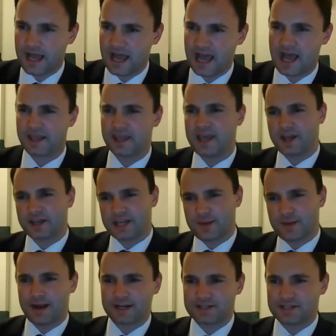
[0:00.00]
And again, I come
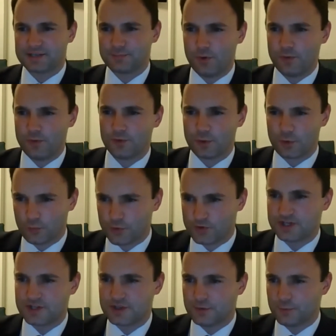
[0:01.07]
back to this point that
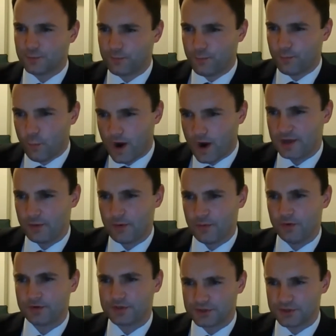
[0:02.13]
crucially the way that we
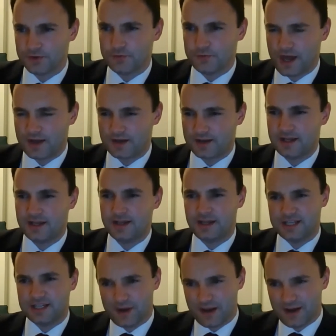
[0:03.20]
want to do that
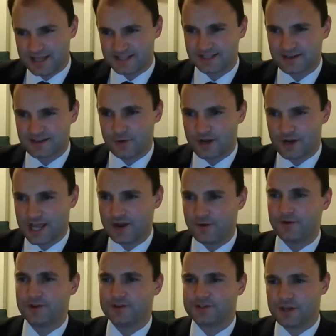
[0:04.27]
is by letting local
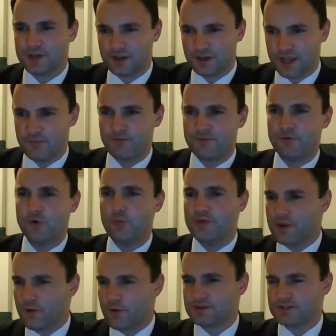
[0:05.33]
areas come forward with
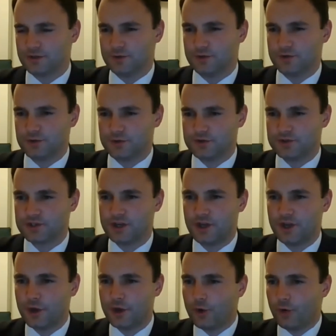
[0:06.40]
their own solutions.
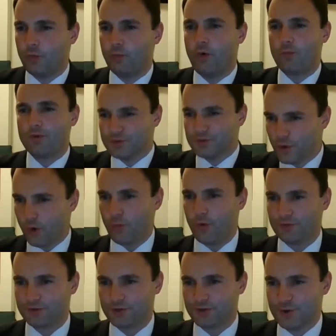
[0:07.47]
What we do not want
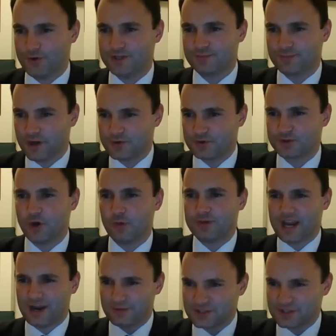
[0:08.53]
to do is impose
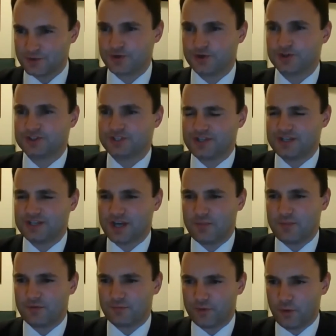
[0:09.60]
top-down solutions to these type
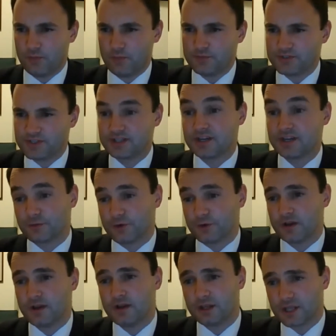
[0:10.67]
of problems that different
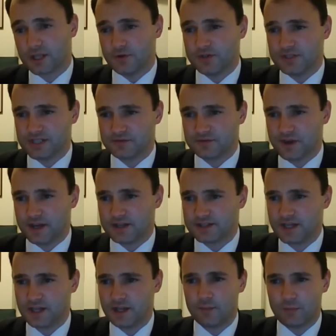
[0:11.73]
communities face,
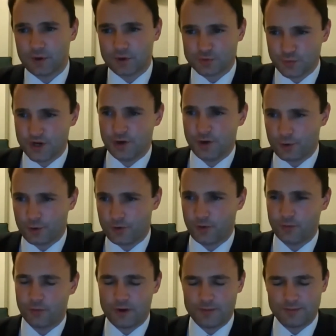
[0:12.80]
because we're not
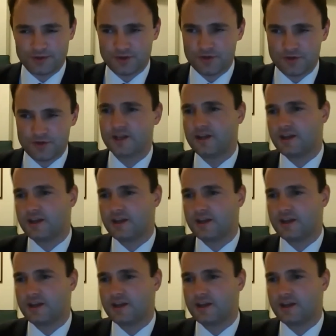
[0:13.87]
equipped to do it.